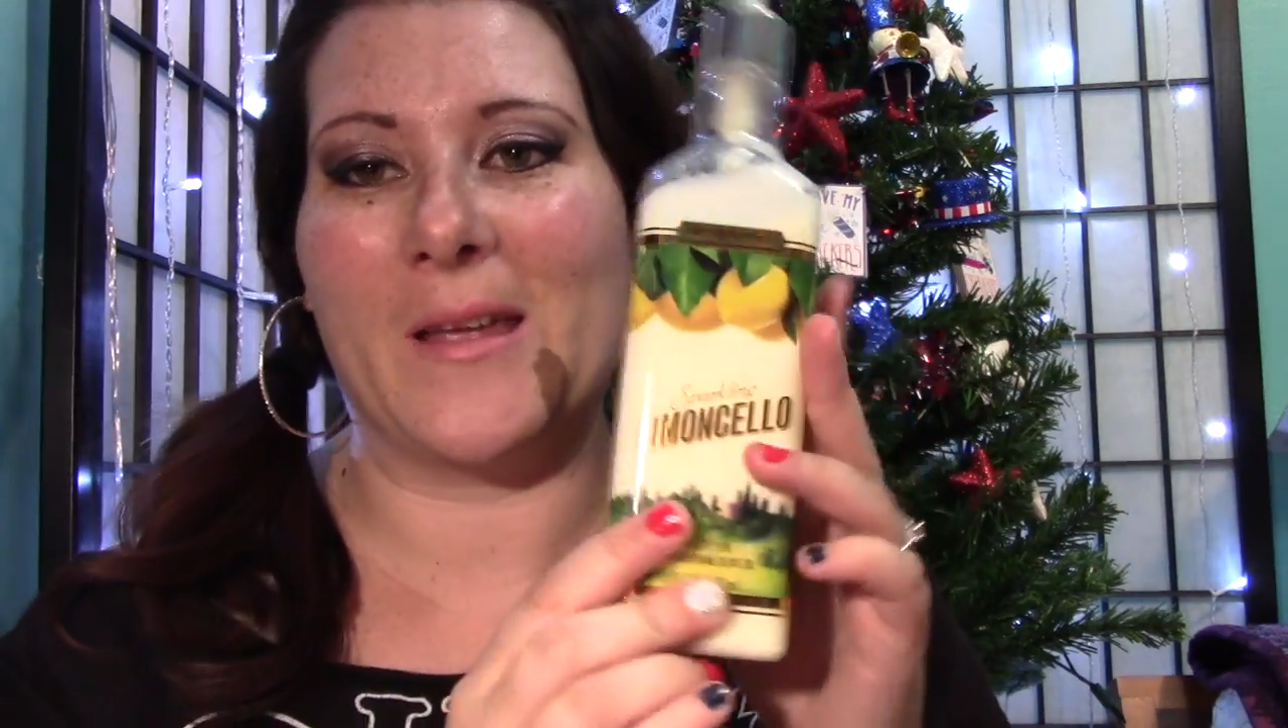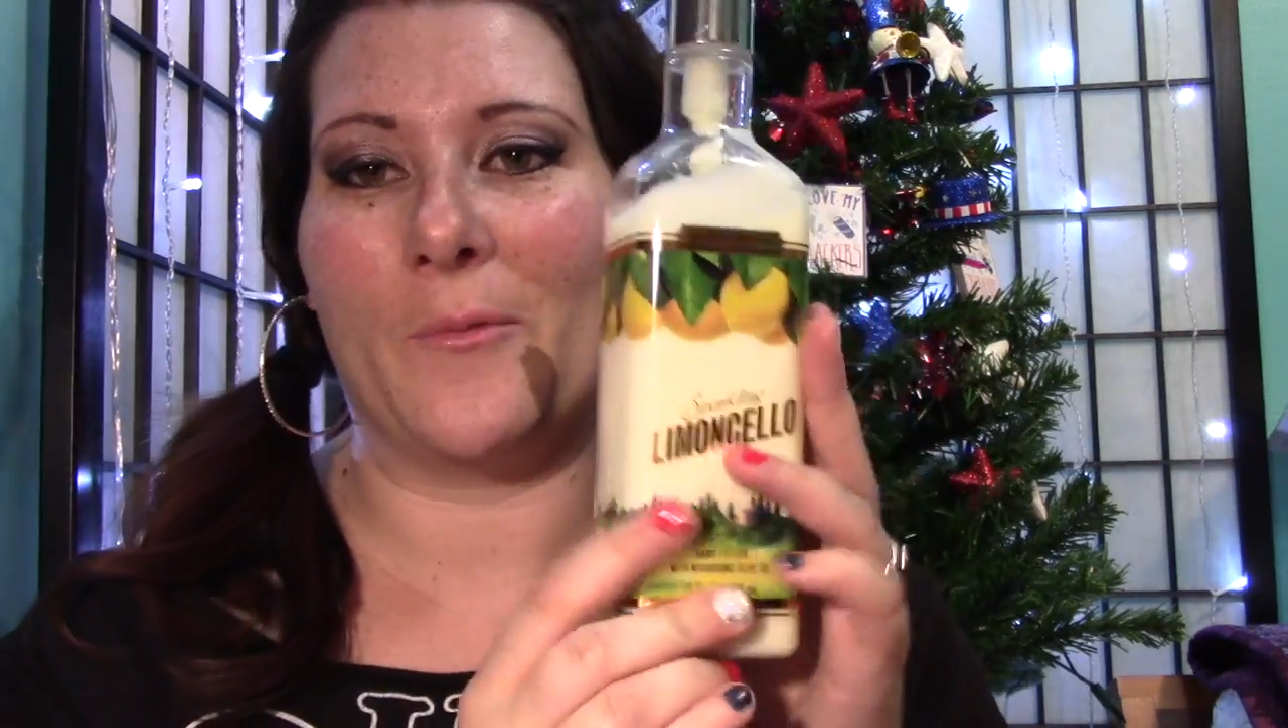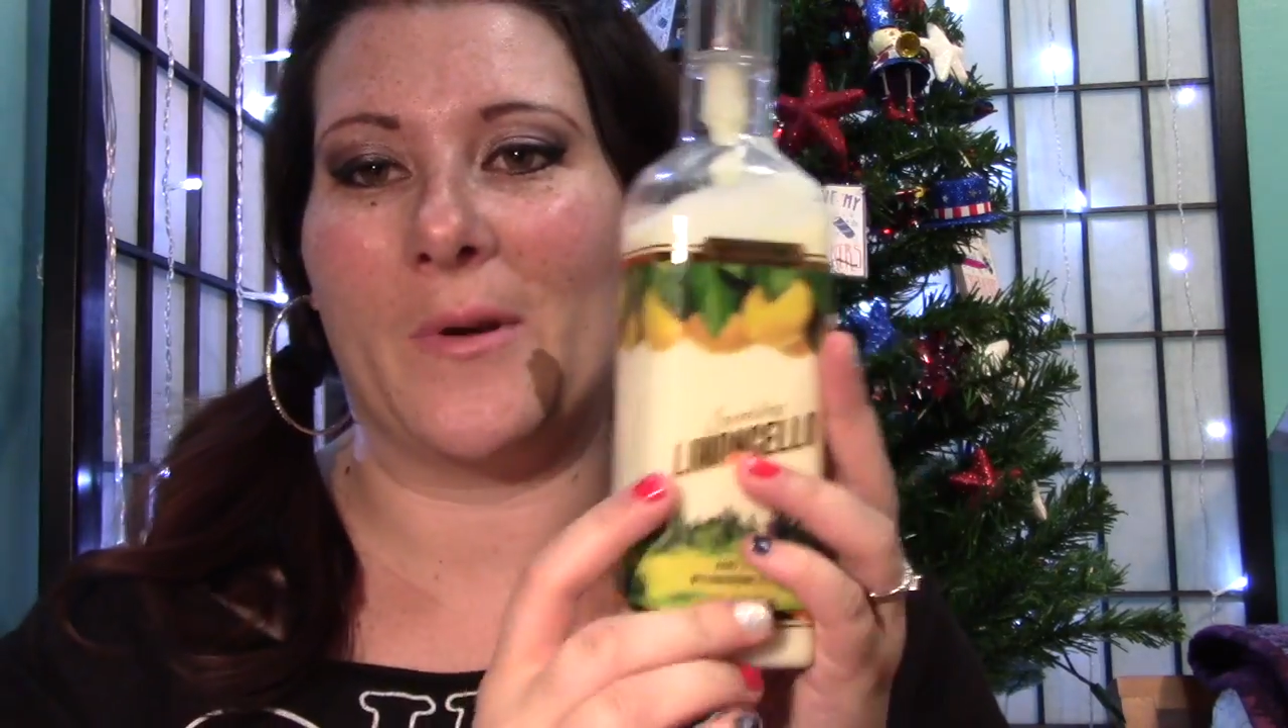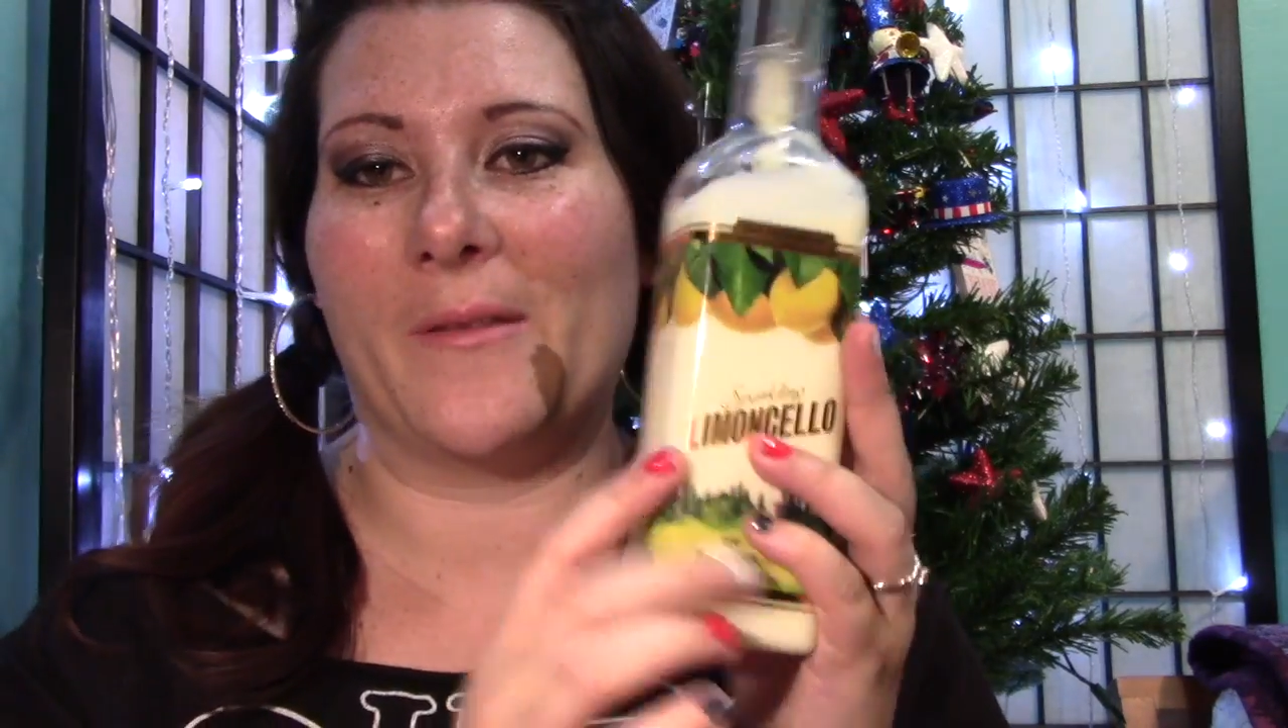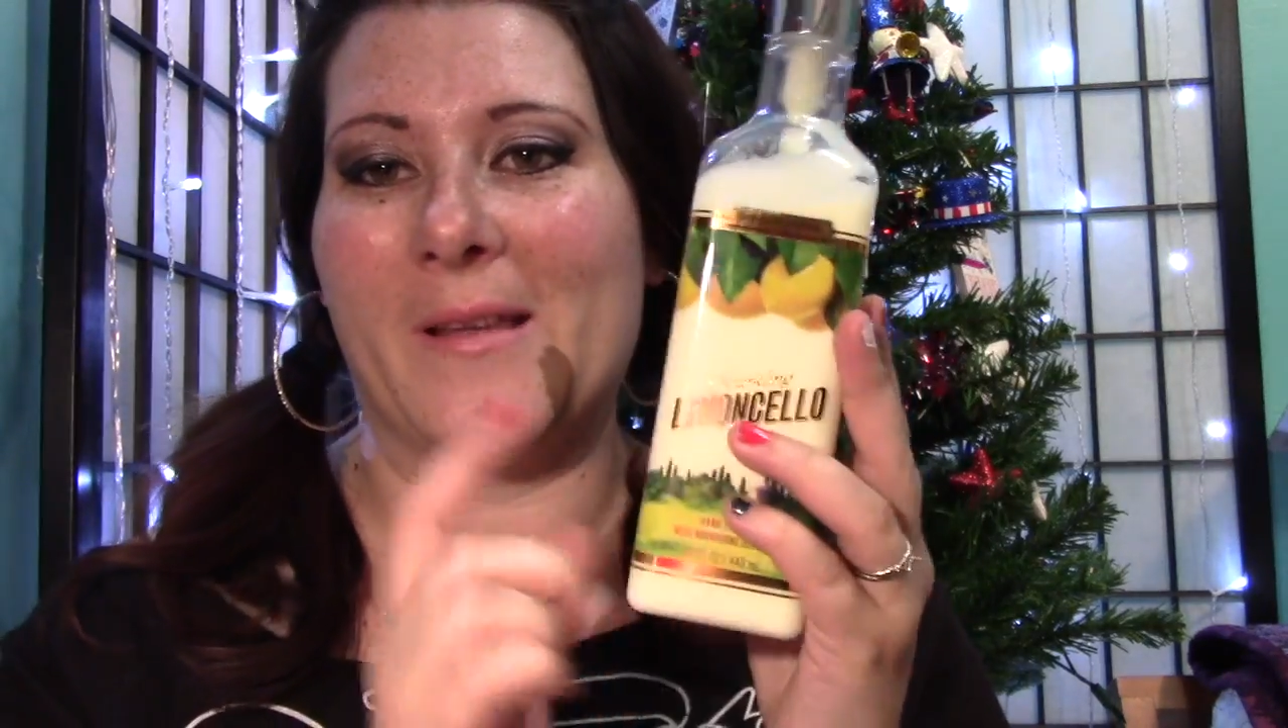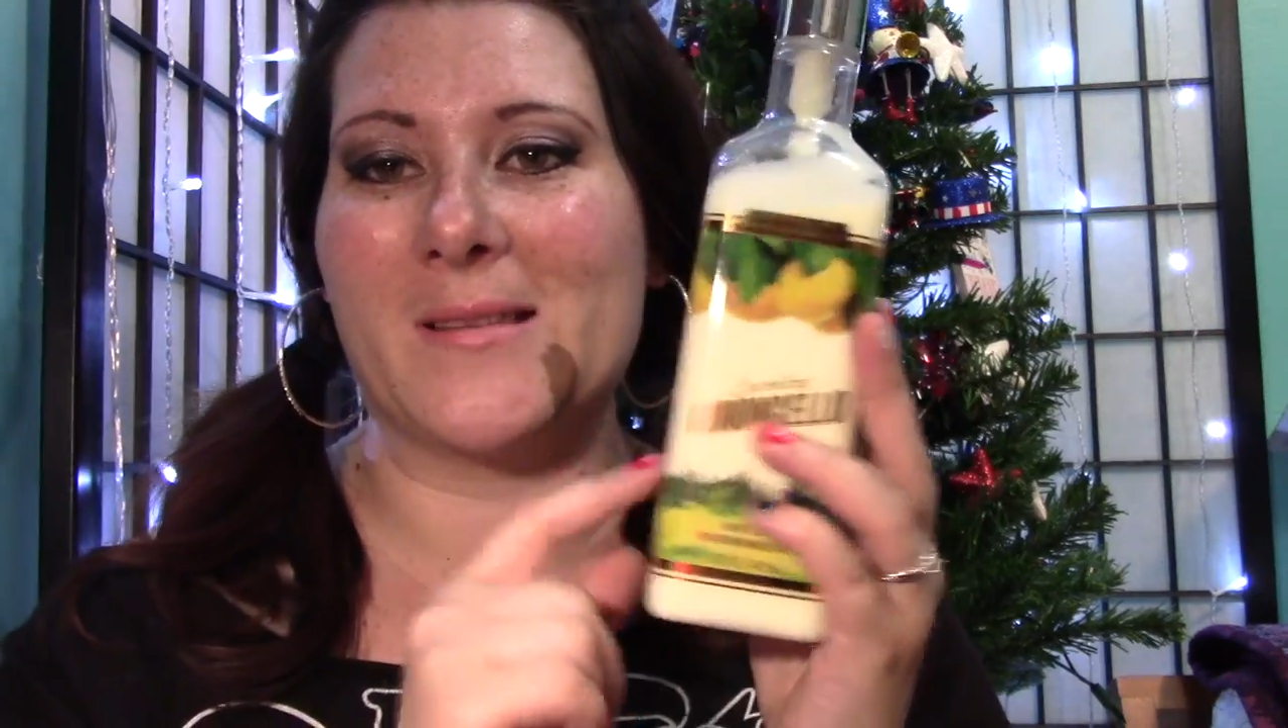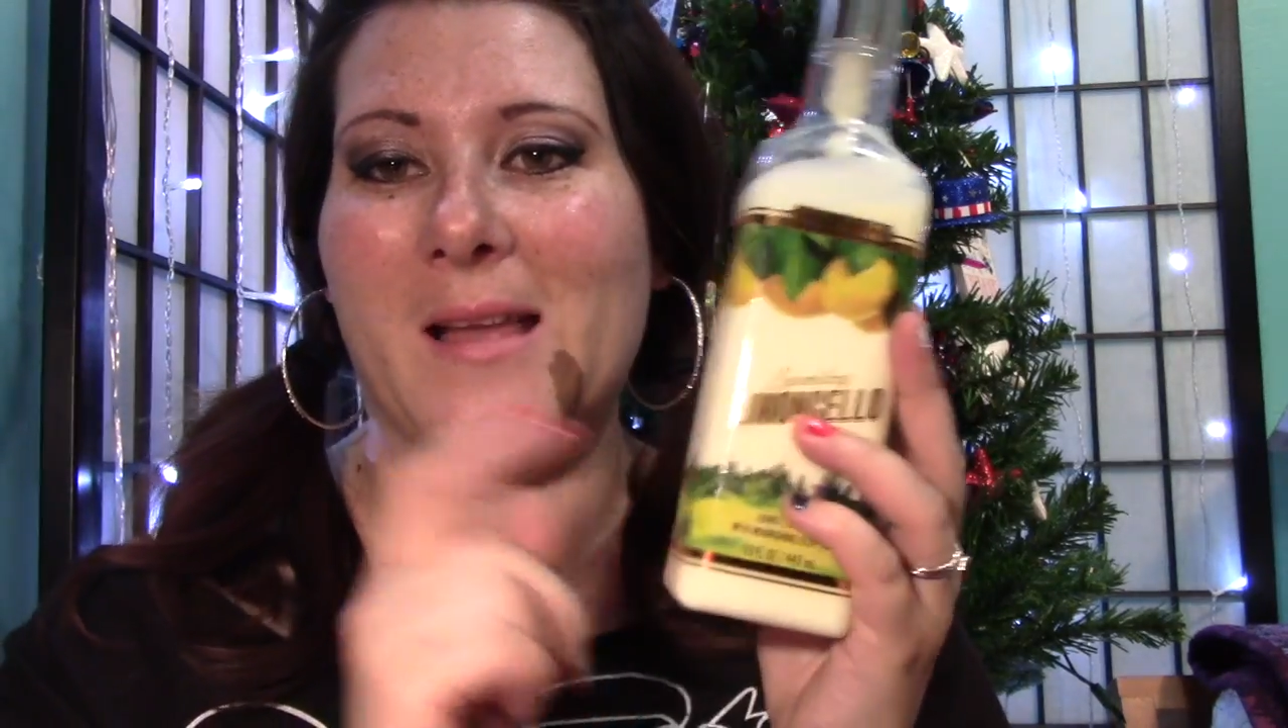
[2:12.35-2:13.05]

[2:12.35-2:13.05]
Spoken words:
get one of these,